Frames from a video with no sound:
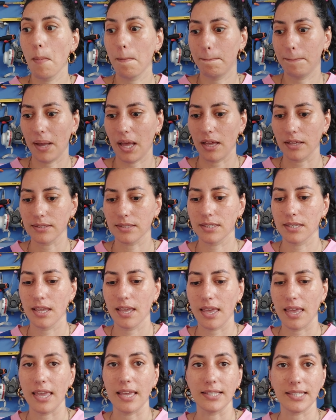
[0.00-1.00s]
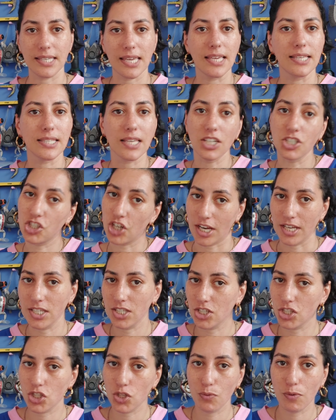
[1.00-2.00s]
but it is
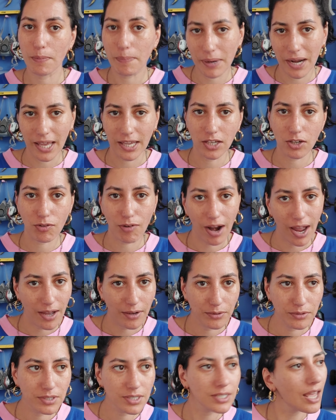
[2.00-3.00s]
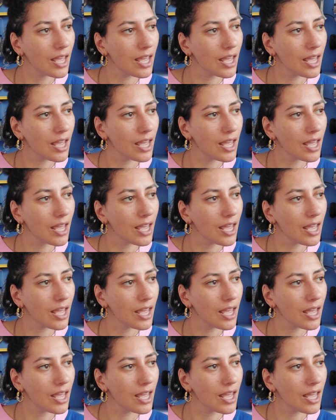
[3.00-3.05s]
adjacent to a playground,